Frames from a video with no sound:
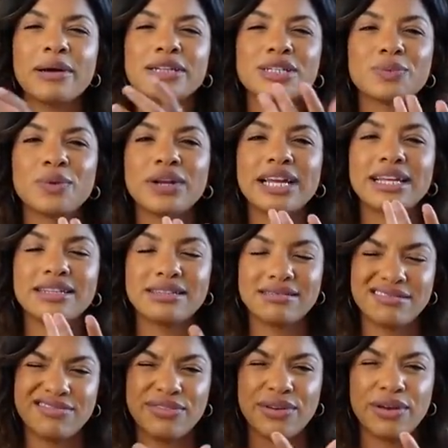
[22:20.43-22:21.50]
I just want it
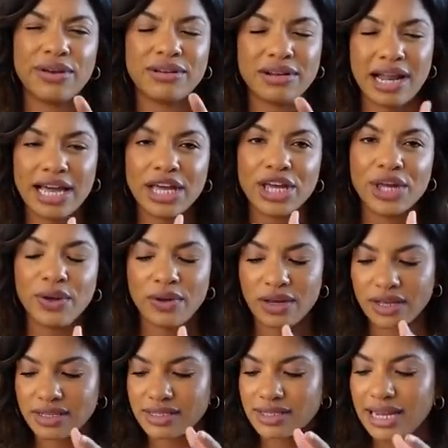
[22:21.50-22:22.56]
for like
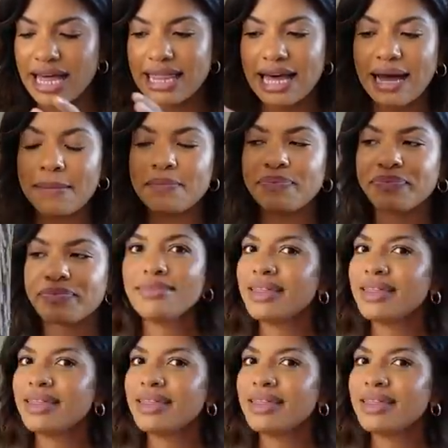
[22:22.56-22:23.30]
cuteness like that.